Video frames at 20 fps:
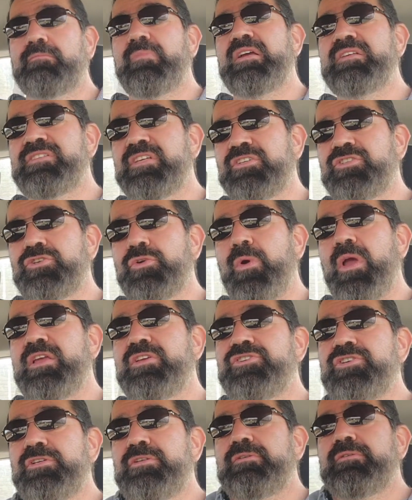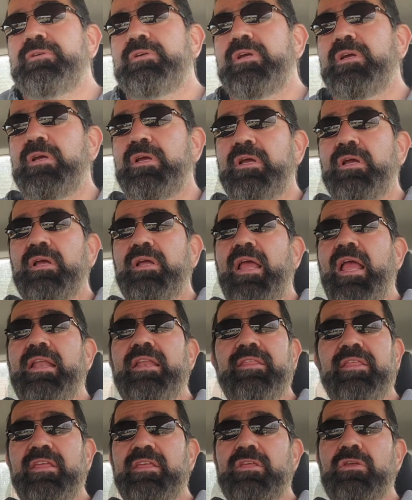my situation,
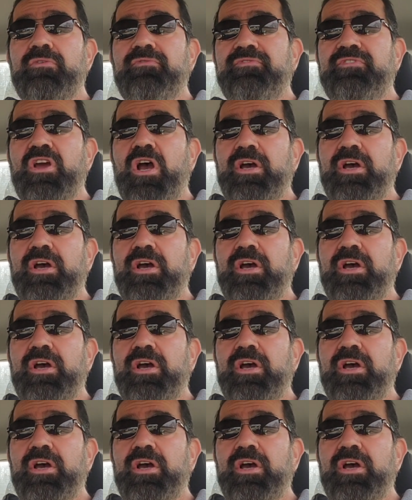anything you've